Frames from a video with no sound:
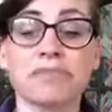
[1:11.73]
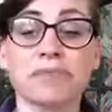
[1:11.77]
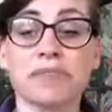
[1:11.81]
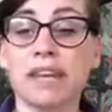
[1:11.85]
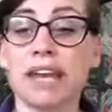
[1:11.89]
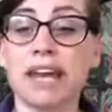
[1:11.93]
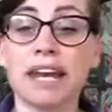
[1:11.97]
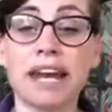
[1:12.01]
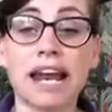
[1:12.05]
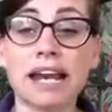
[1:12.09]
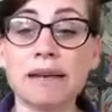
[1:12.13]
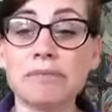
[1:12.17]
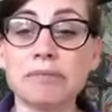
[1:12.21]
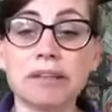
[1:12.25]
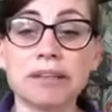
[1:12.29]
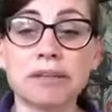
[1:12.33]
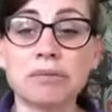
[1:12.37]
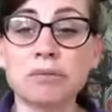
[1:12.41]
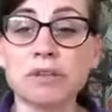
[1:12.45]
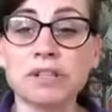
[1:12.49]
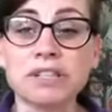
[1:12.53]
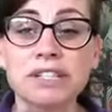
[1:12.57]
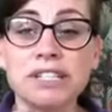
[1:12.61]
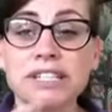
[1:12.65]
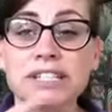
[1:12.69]
an animal that
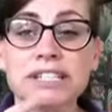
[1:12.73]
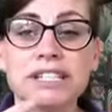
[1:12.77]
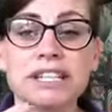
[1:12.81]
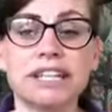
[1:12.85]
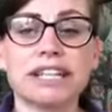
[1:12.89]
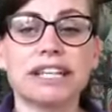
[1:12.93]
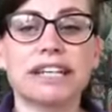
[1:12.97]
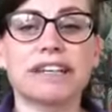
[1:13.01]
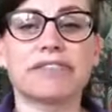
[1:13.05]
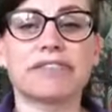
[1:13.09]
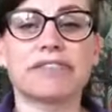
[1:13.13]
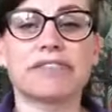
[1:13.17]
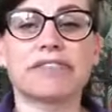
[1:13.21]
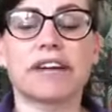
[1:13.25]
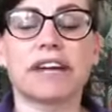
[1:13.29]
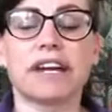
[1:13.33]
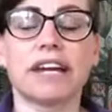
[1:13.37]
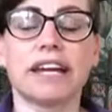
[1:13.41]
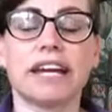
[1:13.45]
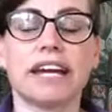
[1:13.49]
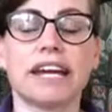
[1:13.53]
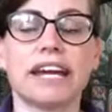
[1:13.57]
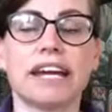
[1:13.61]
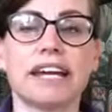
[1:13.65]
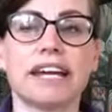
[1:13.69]
wanted to live
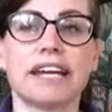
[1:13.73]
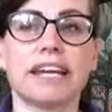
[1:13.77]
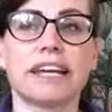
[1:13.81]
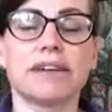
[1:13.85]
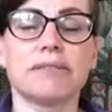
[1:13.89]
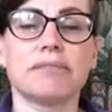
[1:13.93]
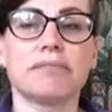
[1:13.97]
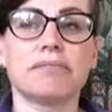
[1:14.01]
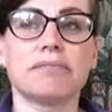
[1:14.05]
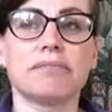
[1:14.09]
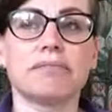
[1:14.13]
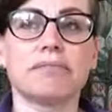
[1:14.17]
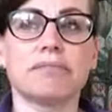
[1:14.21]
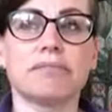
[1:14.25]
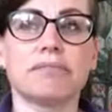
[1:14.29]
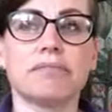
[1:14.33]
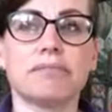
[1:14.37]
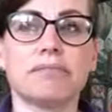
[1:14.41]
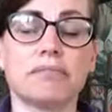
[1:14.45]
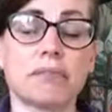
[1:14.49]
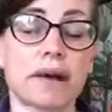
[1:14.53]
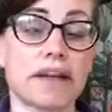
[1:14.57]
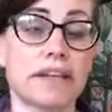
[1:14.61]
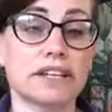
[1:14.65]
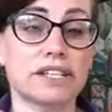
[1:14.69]

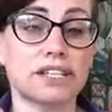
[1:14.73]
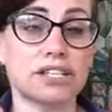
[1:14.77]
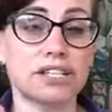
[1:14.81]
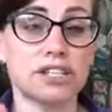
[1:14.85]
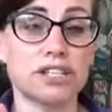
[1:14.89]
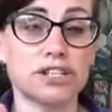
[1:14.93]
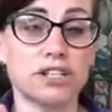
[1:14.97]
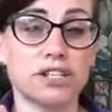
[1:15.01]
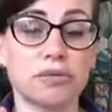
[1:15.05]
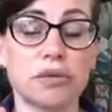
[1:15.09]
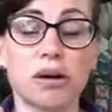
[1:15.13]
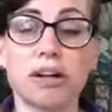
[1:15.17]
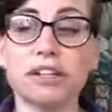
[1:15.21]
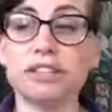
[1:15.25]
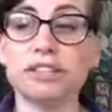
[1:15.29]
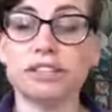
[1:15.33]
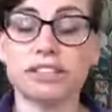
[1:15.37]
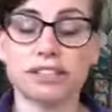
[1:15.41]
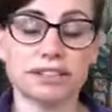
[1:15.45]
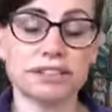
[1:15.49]
where the snow was,